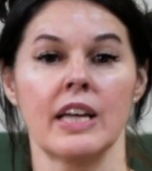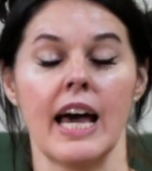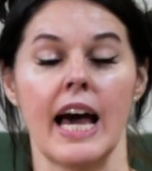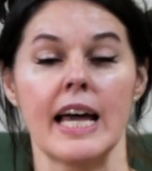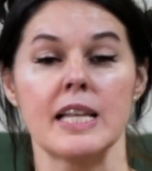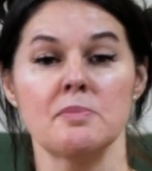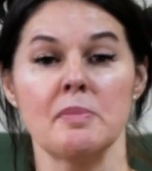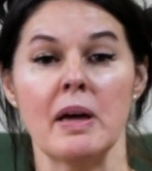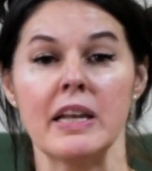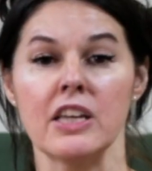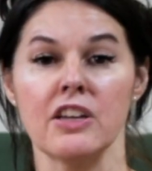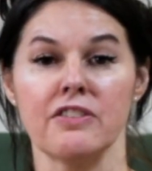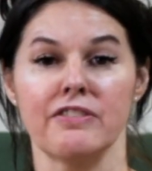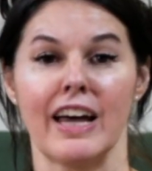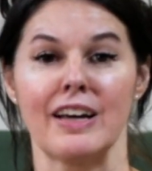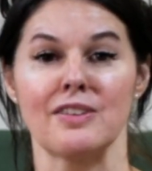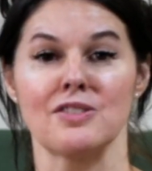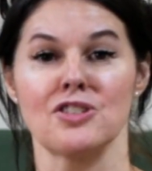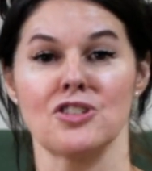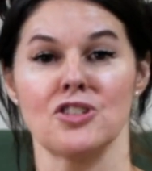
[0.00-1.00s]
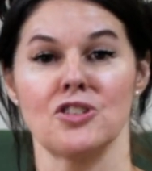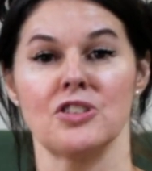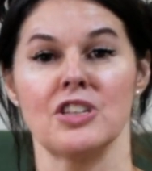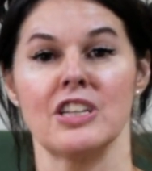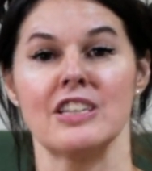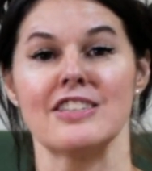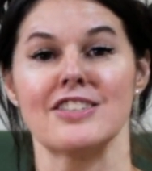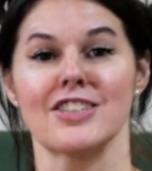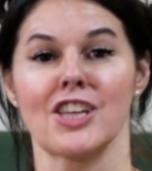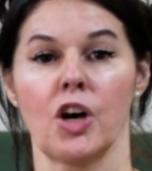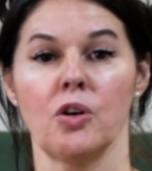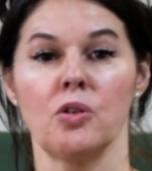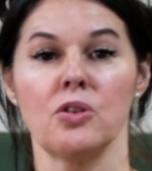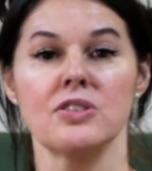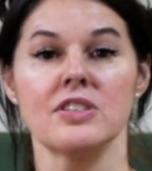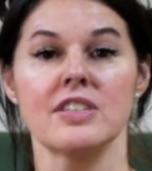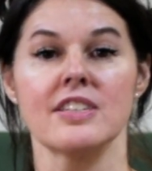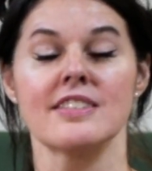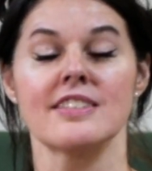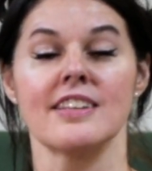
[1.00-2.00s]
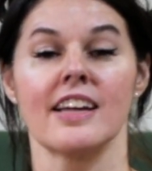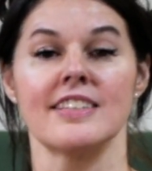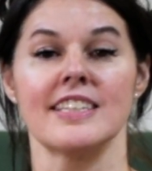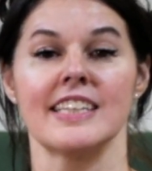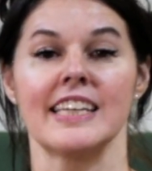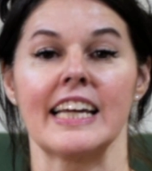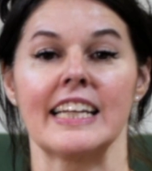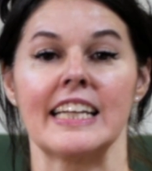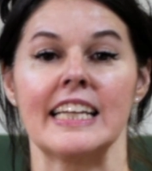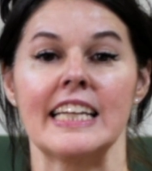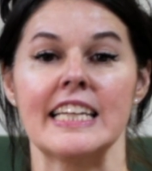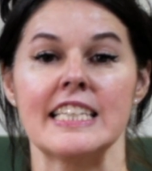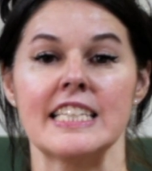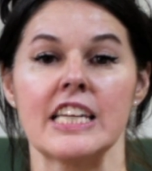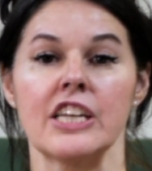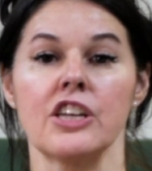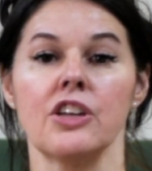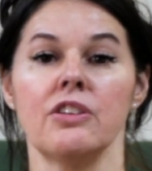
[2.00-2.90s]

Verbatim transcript: and many of our students go on to study at leading